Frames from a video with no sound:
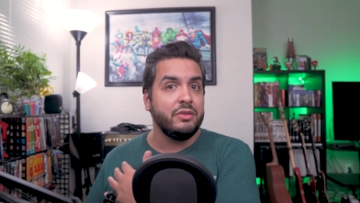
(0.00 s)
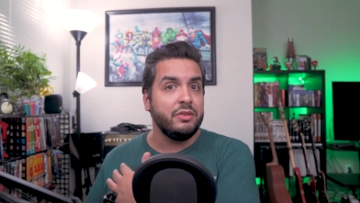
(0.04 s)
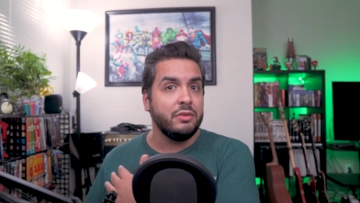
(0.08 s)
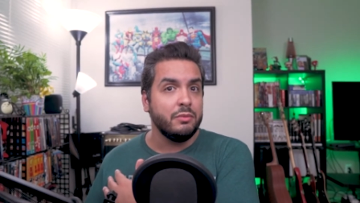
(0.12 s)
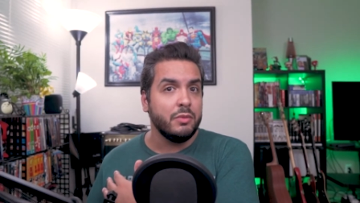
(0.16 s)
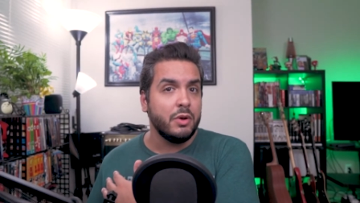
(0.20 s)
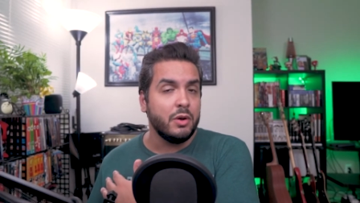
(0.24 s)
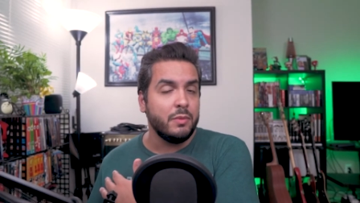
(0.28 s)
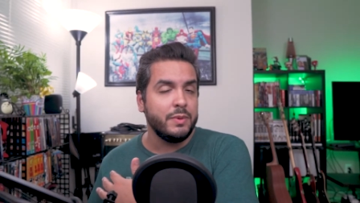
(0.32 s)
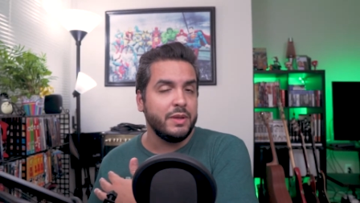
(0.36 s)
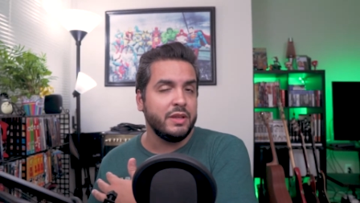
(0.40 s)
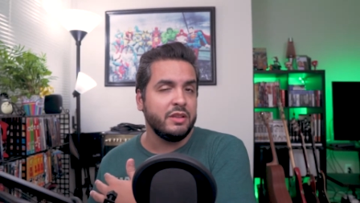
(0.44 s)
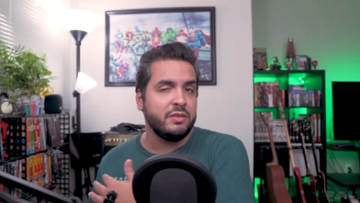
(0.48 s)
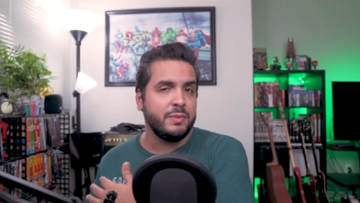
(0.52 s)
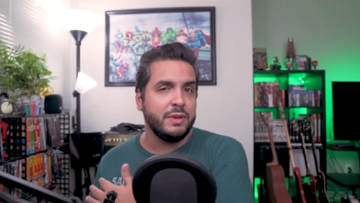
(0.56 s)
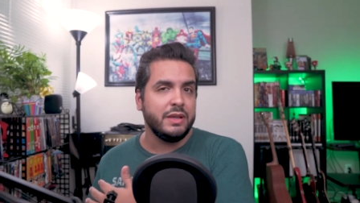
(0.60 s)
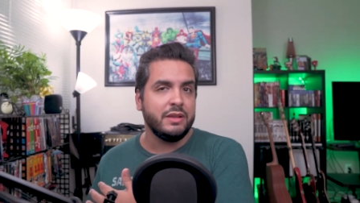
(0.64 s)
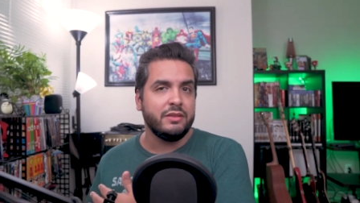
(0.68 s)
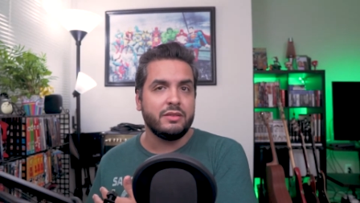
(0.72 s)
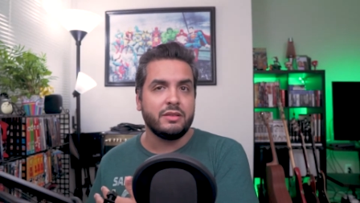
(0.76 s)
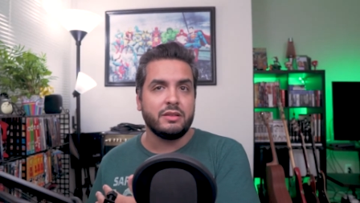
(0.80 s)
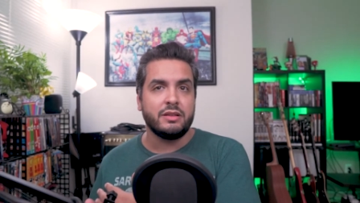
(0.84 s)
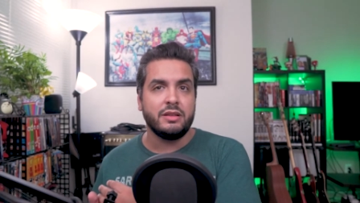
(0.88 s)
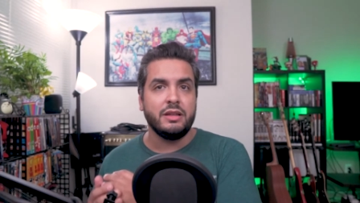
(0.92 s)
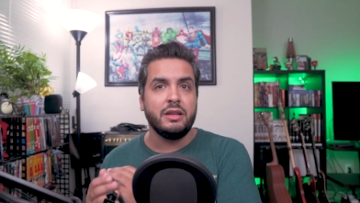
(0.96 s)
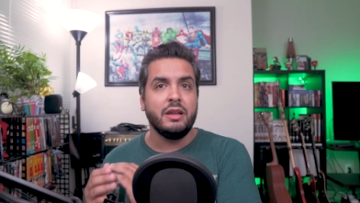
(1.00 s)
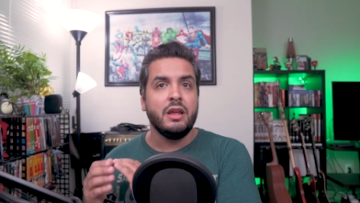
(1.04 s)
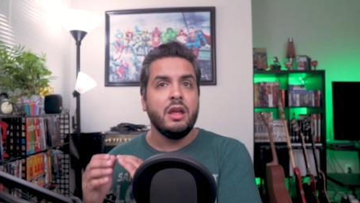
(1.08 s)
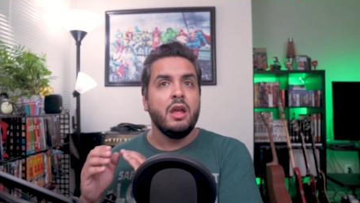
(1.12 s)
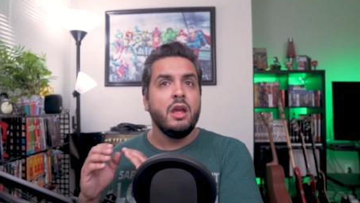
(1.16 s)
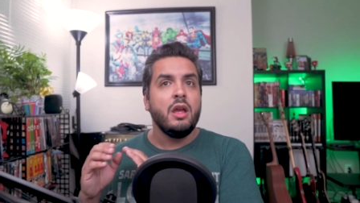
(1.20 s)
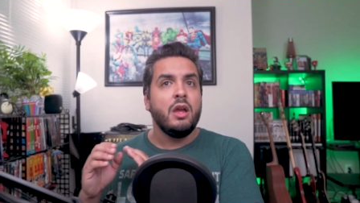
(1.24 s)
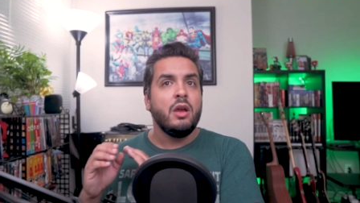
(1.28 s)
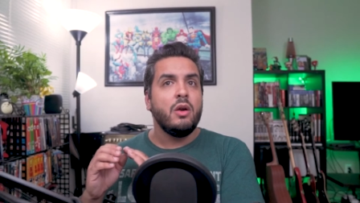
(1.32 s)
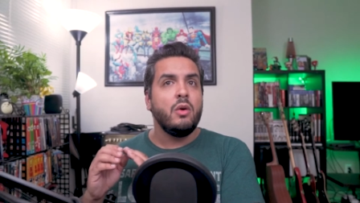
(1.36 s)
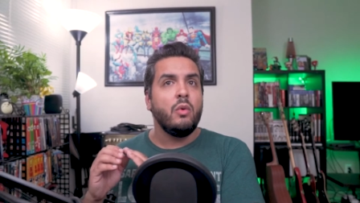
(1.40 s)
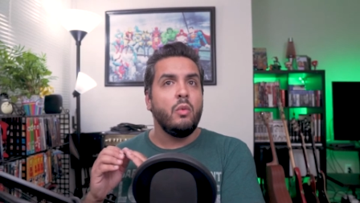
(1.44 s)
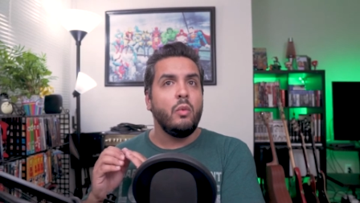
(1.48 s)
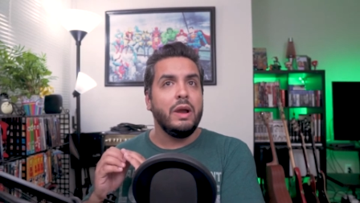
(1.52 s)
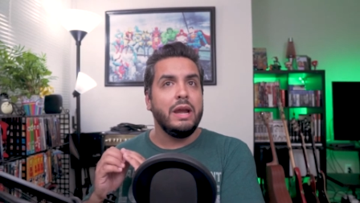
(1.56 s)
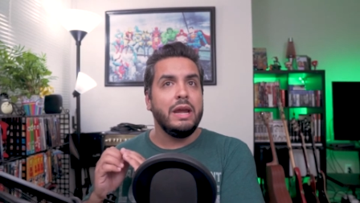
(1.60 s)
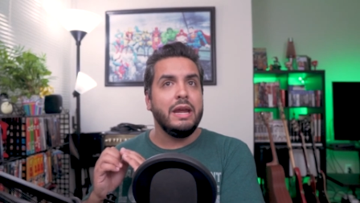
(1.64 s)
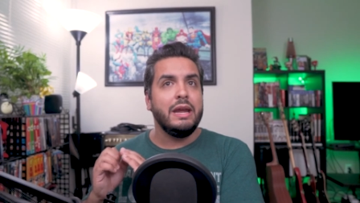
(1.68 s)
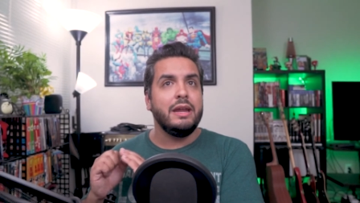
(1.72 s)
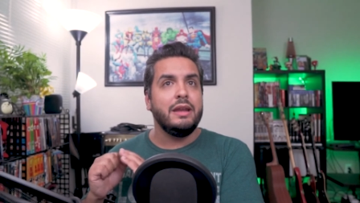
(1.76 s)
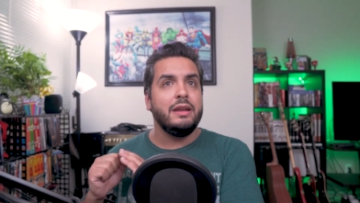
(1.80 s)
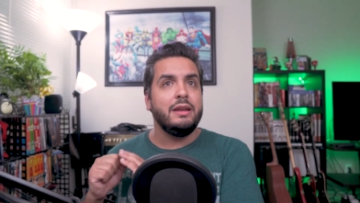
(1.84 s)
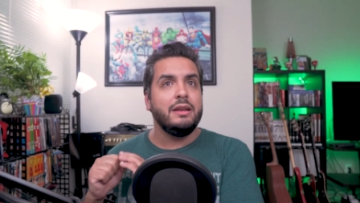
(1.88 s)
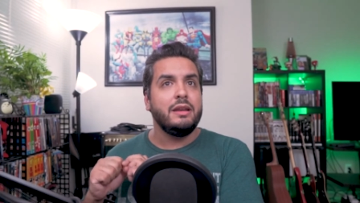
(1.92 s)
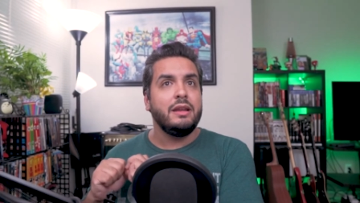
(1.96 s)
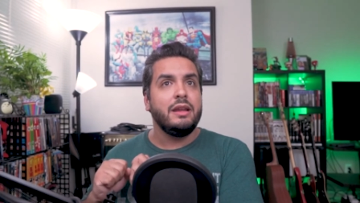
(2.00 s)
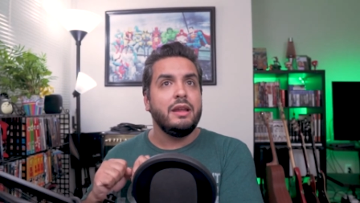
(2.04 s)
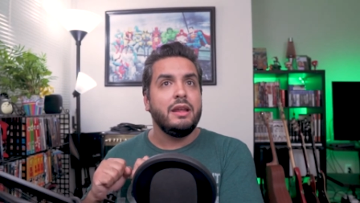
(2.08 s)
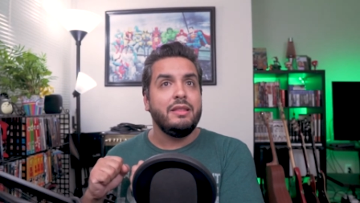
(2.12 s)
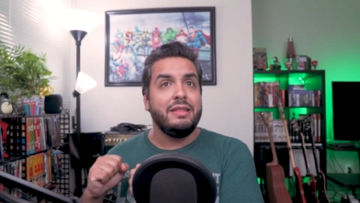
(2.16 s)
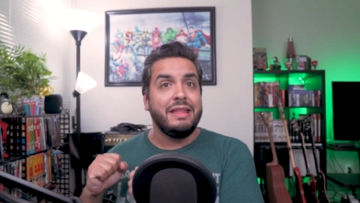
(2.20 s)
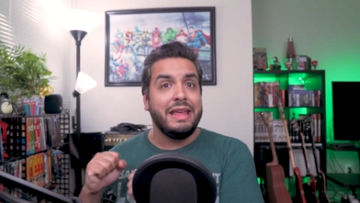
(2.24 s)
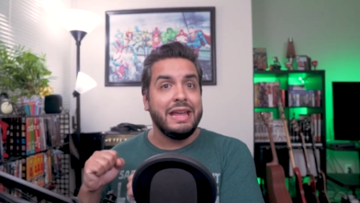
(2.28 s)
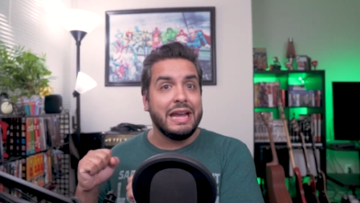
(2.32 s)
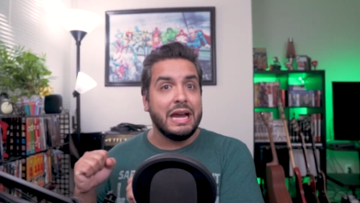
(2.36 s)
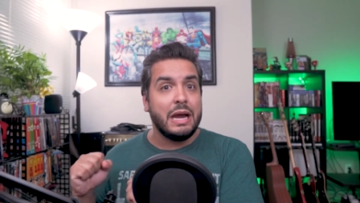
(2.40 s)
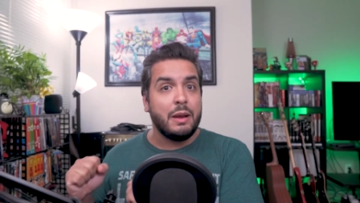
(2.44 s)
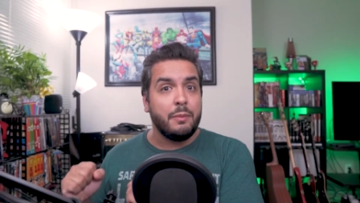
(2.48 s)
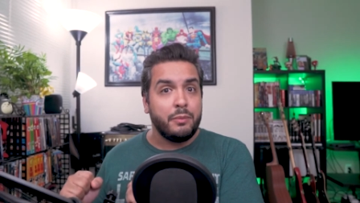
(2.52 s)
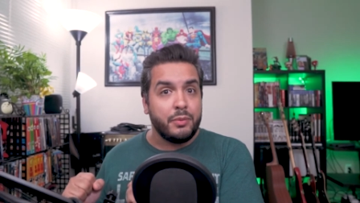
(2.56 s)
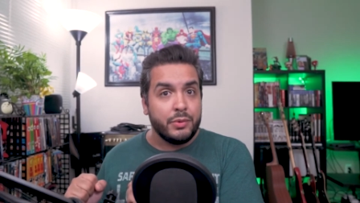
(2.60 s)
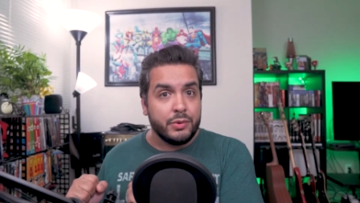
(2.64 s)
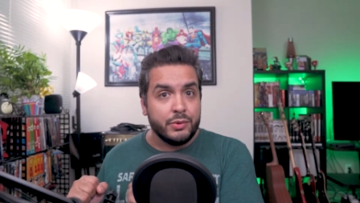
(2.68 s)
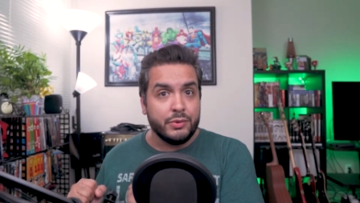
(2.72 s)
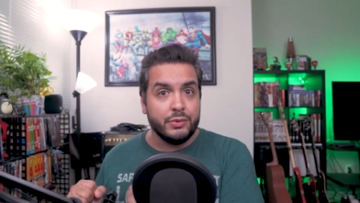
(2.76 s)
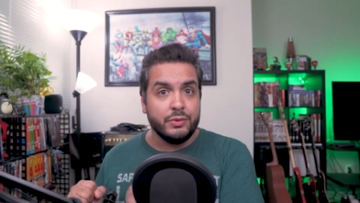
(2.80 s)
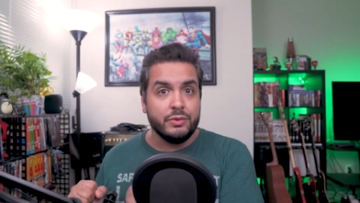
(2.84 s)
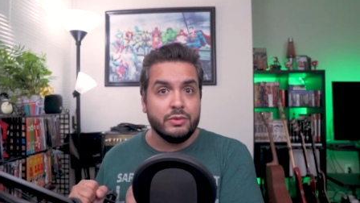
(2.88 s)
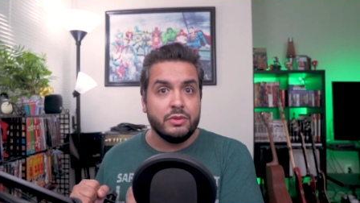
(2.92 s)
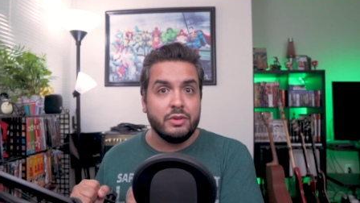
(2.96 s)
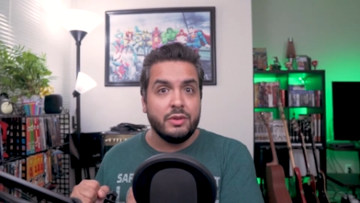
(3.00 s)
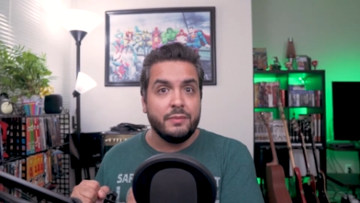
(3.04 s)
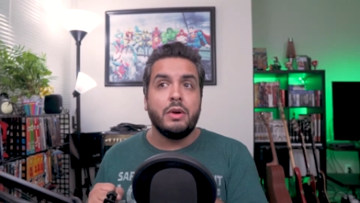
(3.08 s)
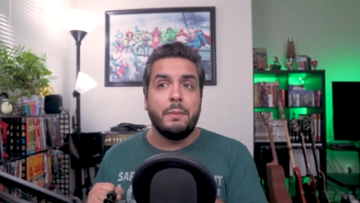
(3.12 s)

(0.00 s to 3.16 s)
to Mobius basically when they got pruned.